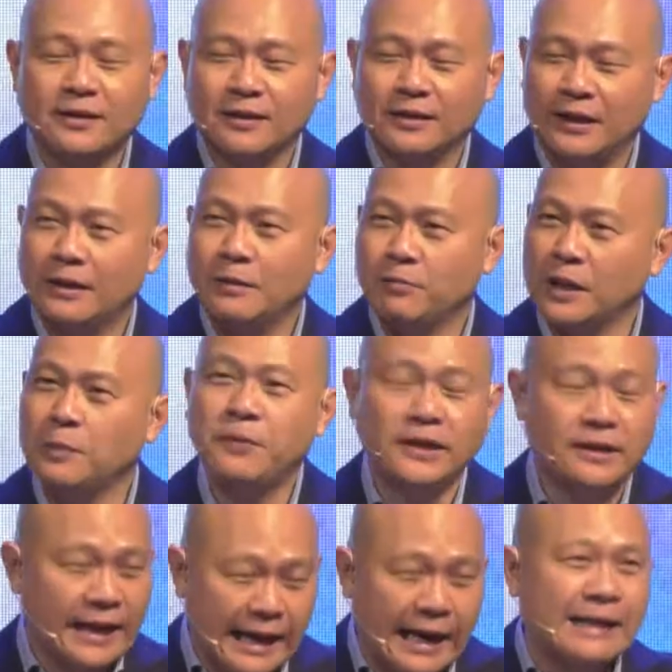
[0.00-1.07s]
Okay, maybe
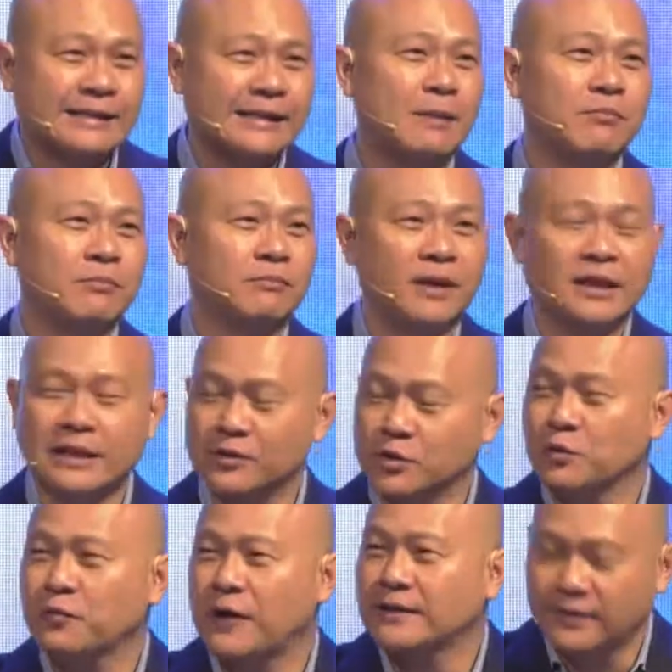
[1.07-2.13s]
there are some, but they are so
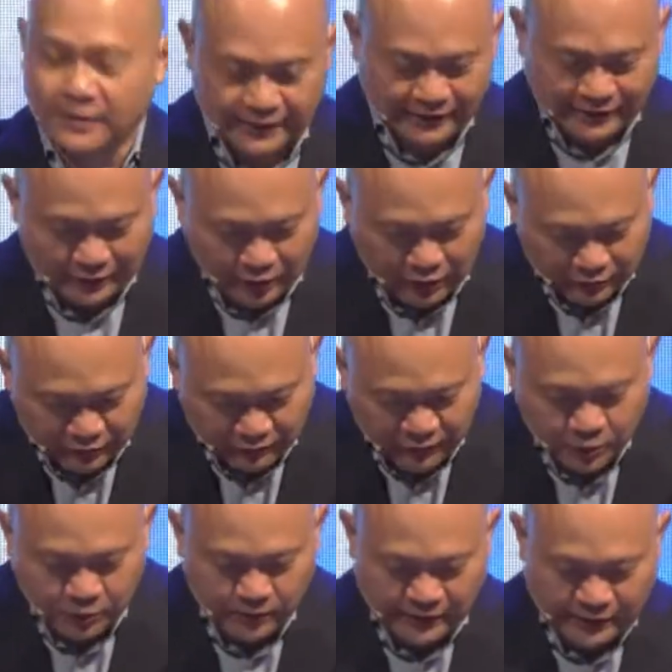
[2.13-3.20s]
frightened they did not
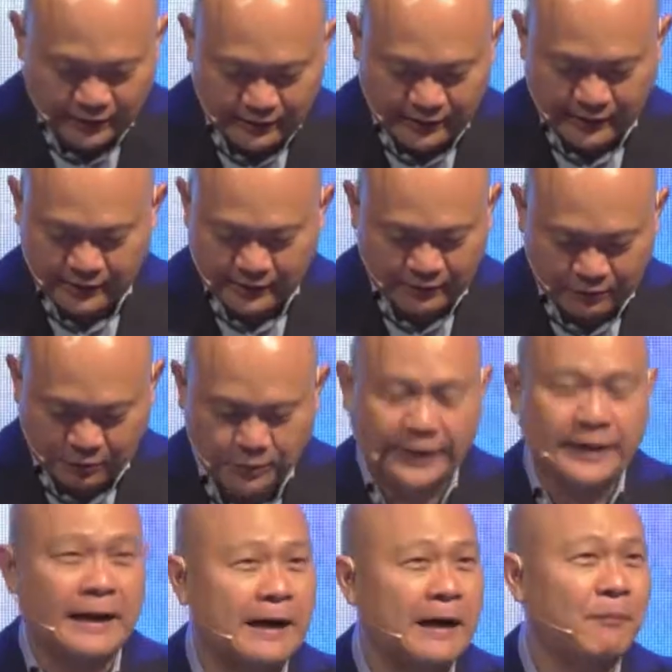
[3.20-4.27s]
reveal who
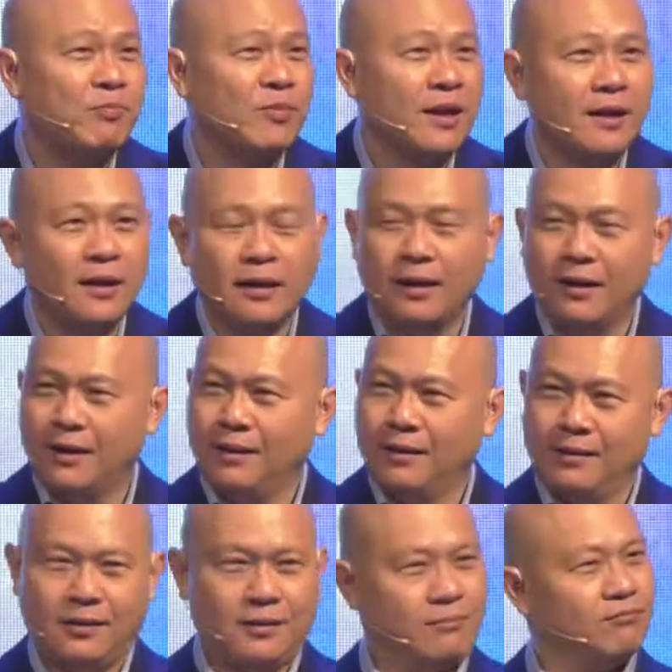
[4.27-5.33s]
they are.
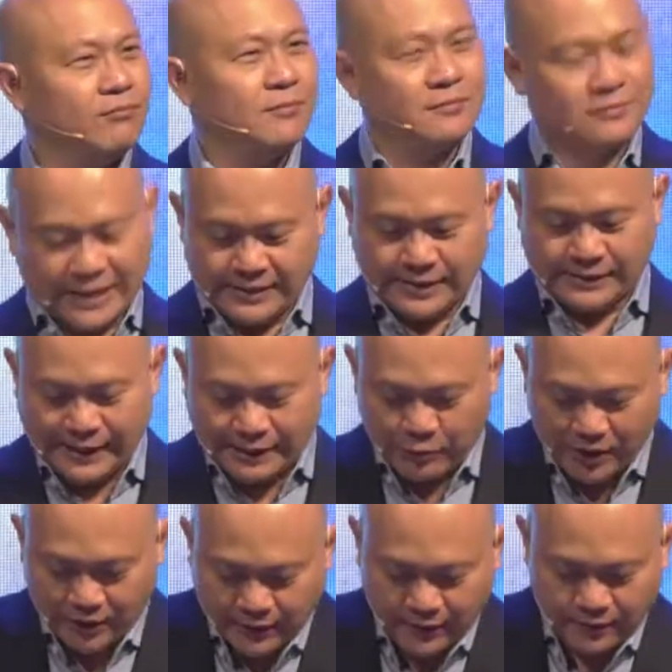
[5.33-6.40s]
That's the state we
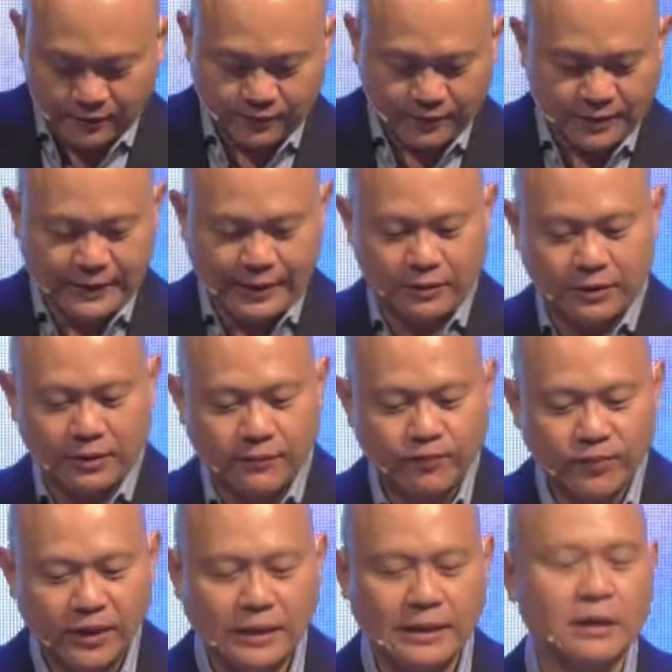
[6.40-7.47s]
are in. Now,
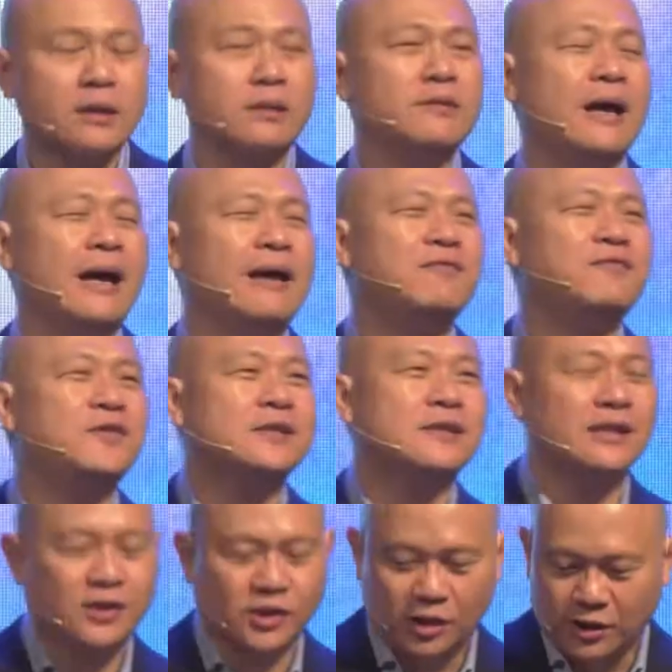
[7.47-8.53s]
in our
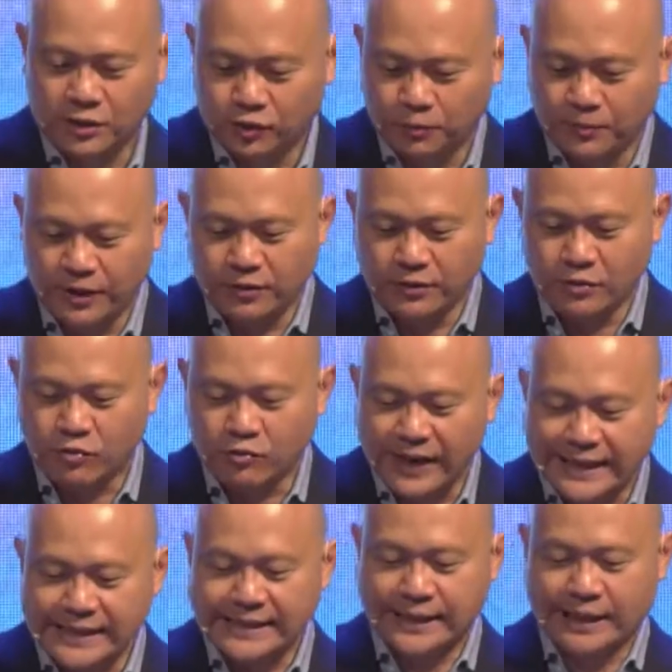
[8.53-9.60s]
emphasis ought to be on the
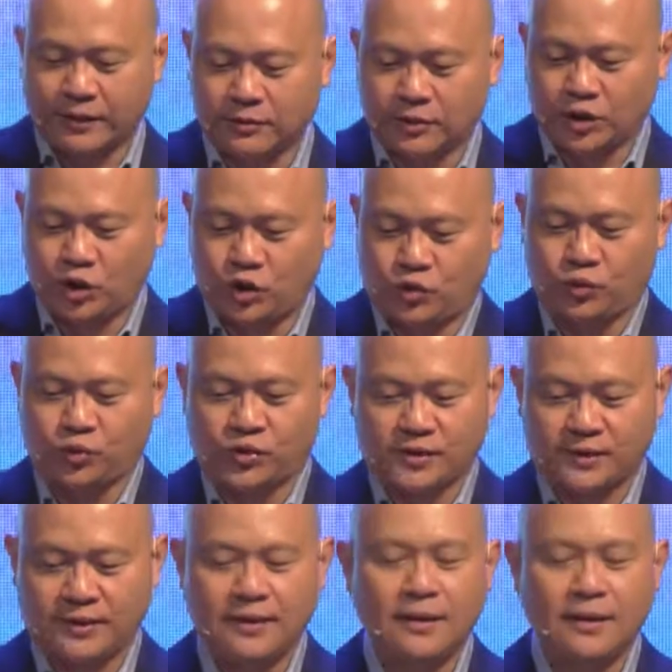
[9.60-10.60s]
right side of the issues.